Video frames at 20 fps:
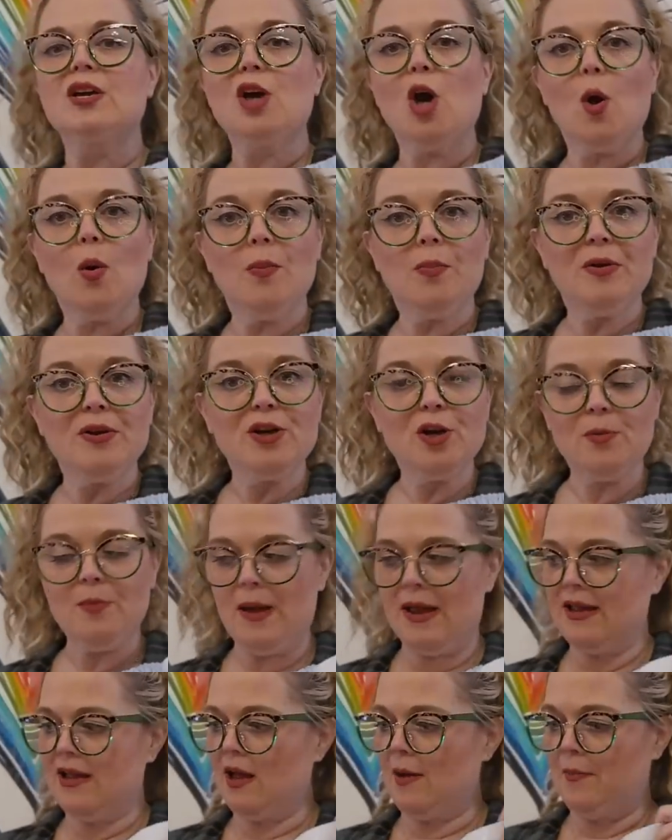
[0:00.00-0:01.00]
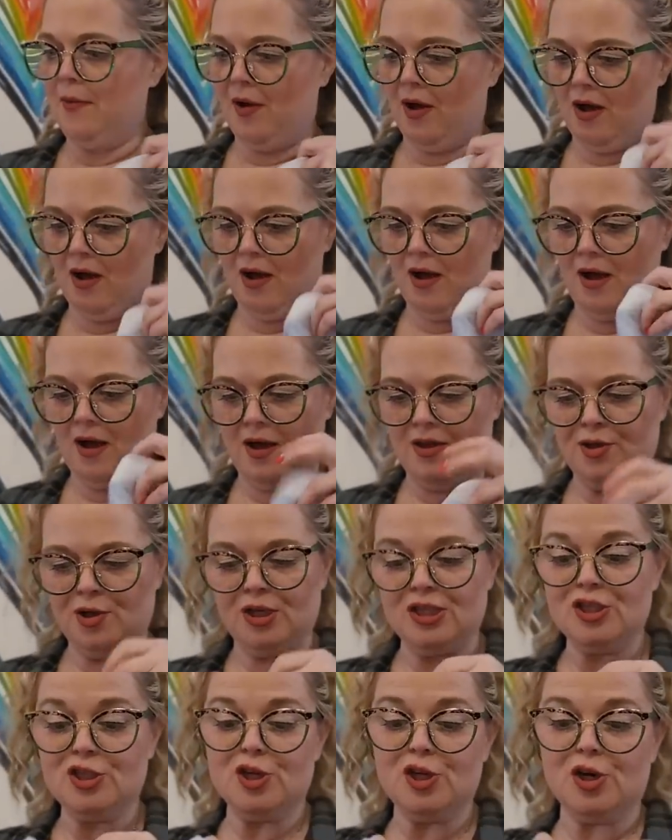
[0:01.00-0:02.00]
go and put your makeup on. You
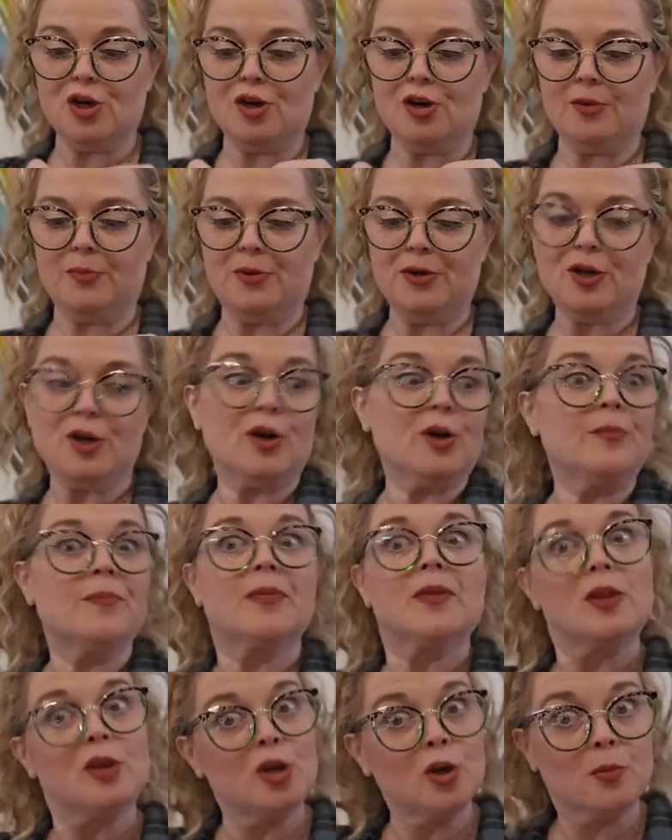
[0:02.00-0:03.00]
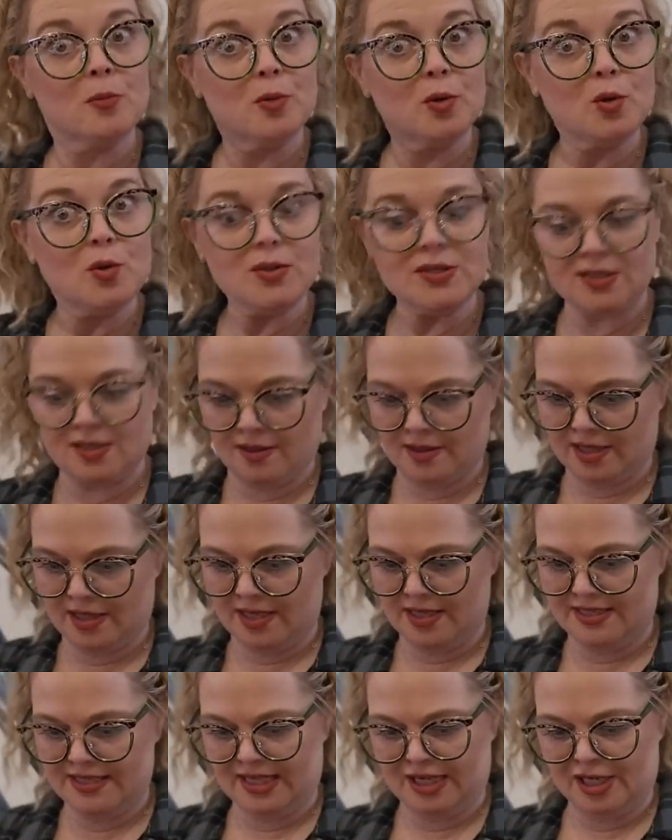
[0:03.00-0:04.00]
can do your put your mousse and
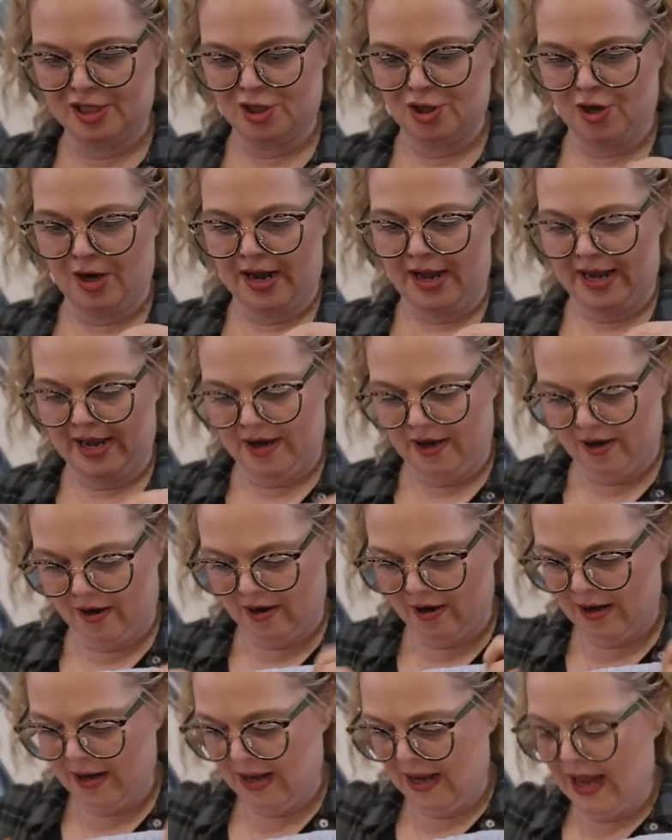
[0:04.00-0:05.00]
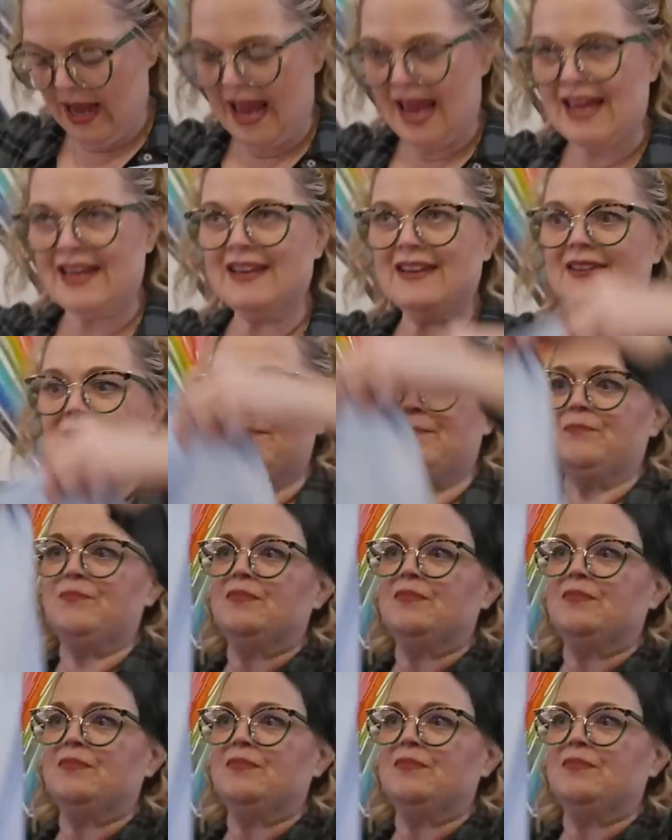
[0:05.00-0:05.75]
things in your hair and